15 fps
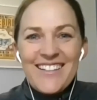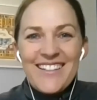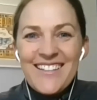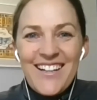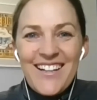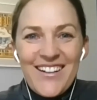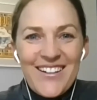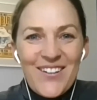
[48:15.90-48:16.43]

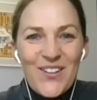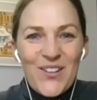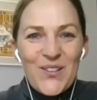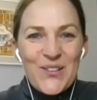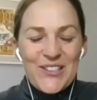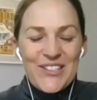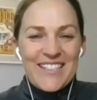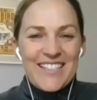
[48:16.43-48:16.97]
No, all
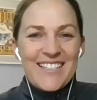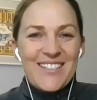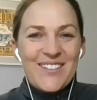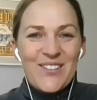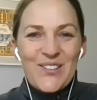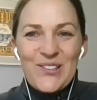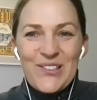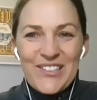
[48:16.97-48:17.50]
good,
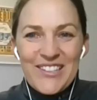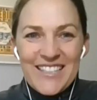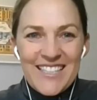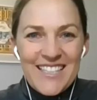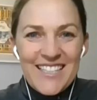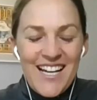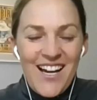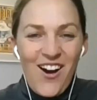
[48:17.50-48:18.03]
all good.
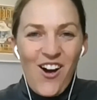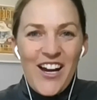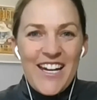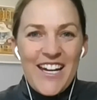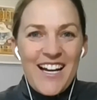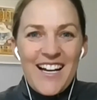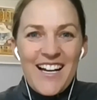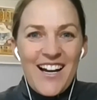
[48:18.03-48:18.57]

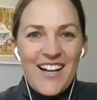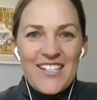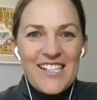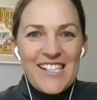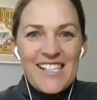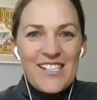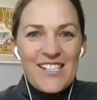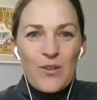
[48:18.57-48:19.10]
I
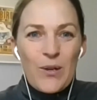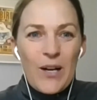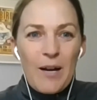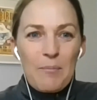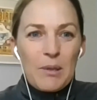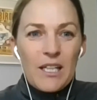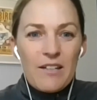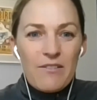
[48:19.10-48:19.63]
just still can't
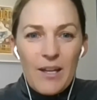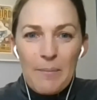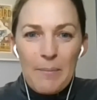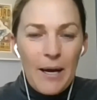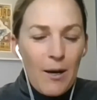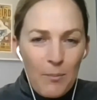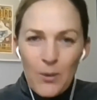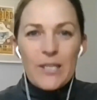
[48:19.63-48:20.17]
believe that
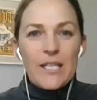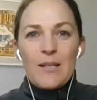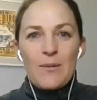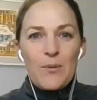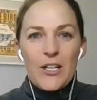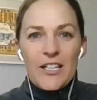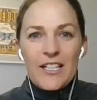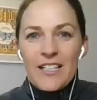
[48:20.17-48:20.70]
PowerPoint didn't
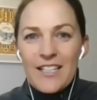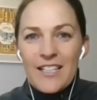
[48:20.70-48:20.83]
work.